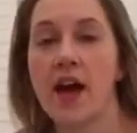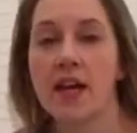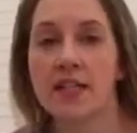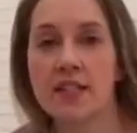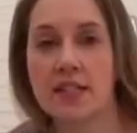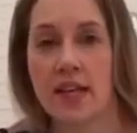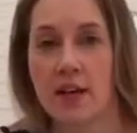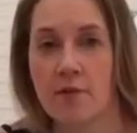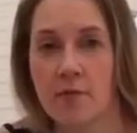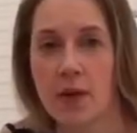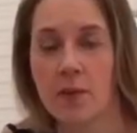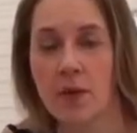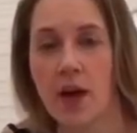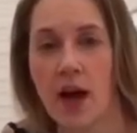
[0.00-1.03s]
that, as I say, if
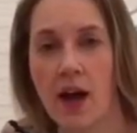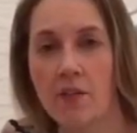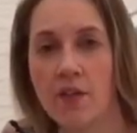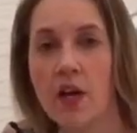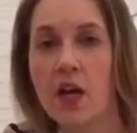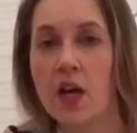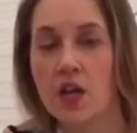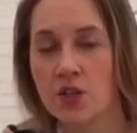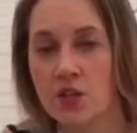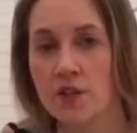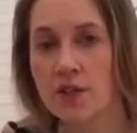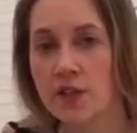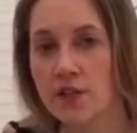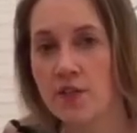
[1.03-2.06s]
people have sort
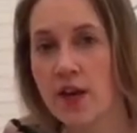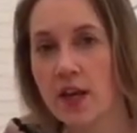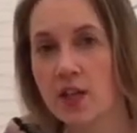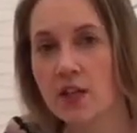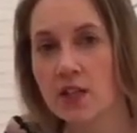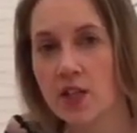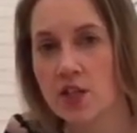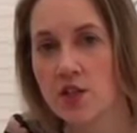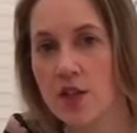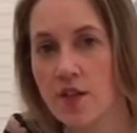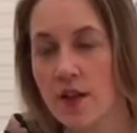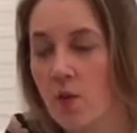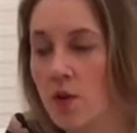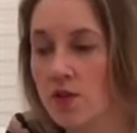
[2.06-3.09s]
of a severe condition that
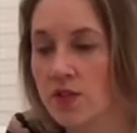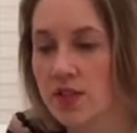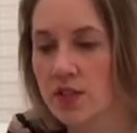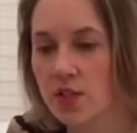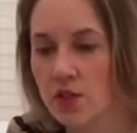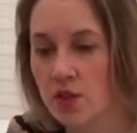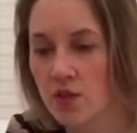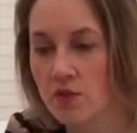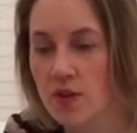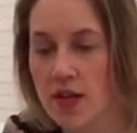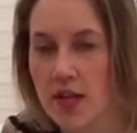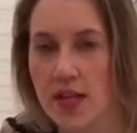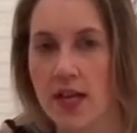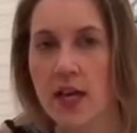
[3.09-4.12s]
they're wanting to sort of
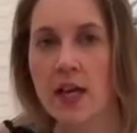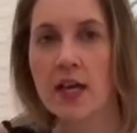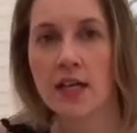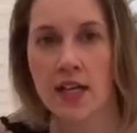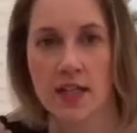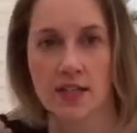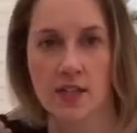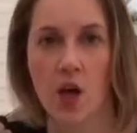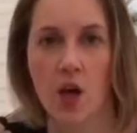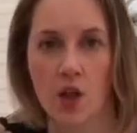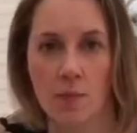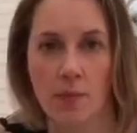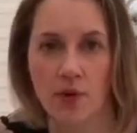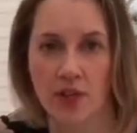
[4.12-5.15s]
really kickstart
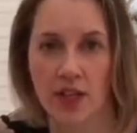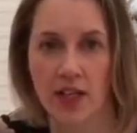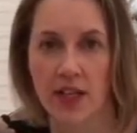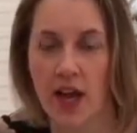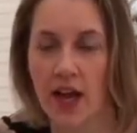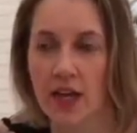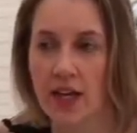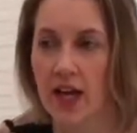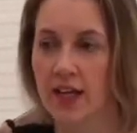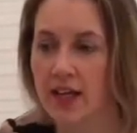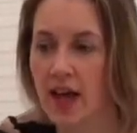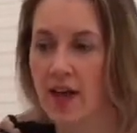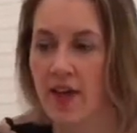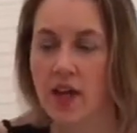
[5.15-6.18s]
the body and
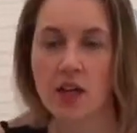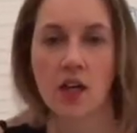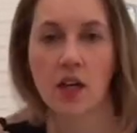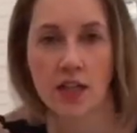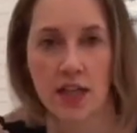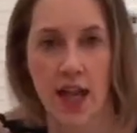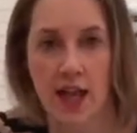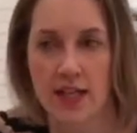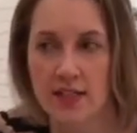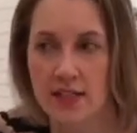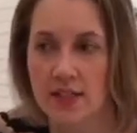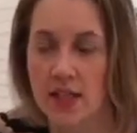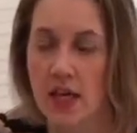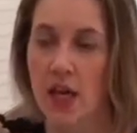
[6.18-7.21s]
get that gut
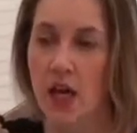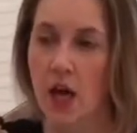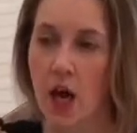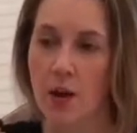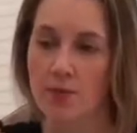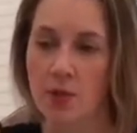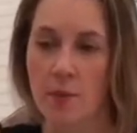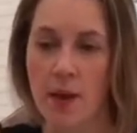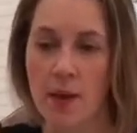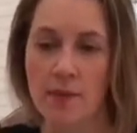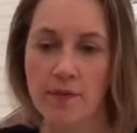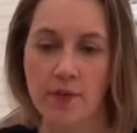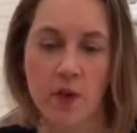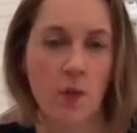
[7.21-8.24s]
cleansed. So
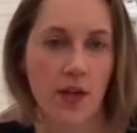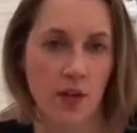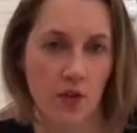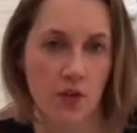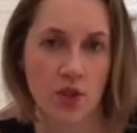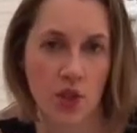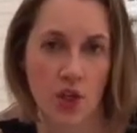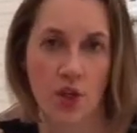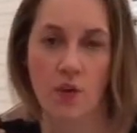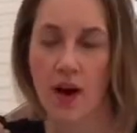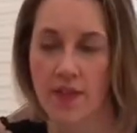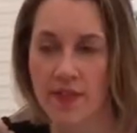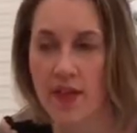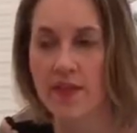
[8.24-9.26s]
maybe for a week or 2,
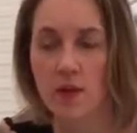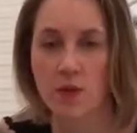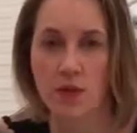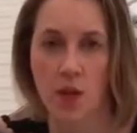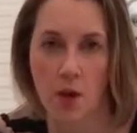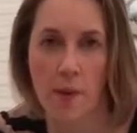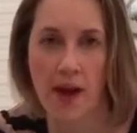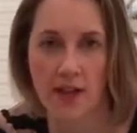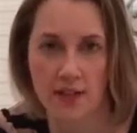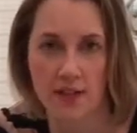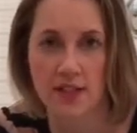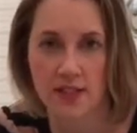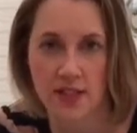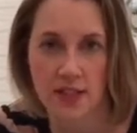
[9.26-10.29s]
and then they would go back to
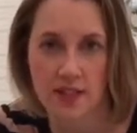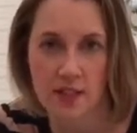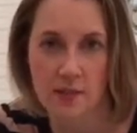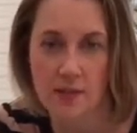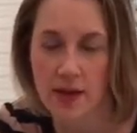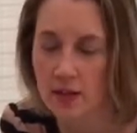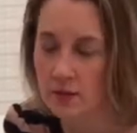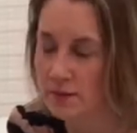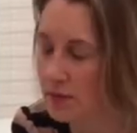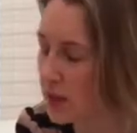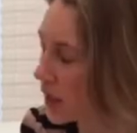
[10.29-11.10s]
the 60 mil.